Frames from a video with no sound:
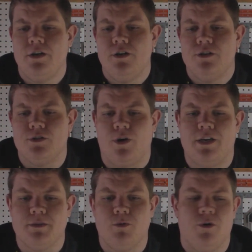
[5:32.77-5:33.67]
So as
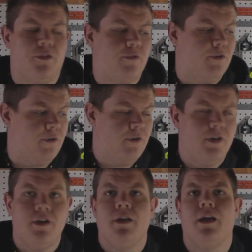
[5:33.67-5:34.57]
I'm going through
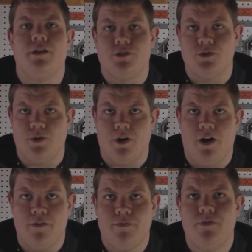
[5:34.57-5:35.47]
and showing
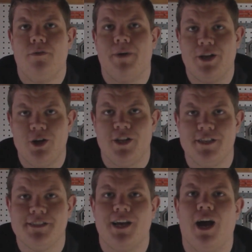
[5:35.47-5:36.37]
off my
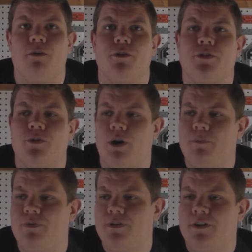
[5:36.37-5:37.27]
goodies, I will throw up
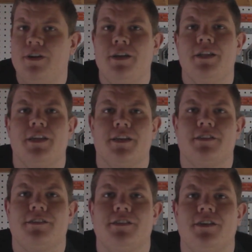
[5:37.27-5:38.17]

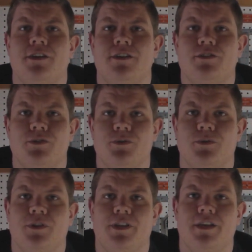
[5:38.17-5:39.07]
links to
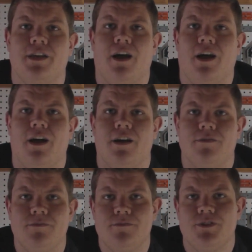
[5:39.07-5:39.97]
the
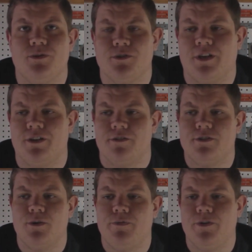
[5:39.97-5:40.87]
stores I use.
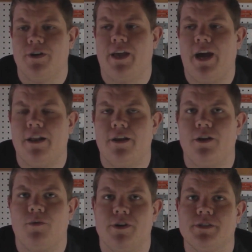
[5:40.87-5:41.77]
So if you're in Canada and
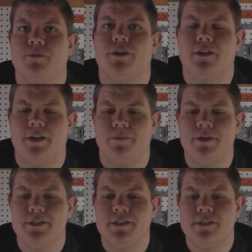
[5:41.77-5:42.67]
you want to support Canadian
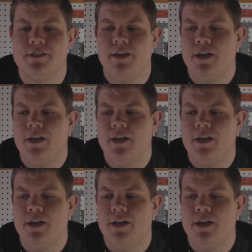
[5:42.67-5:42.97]
business,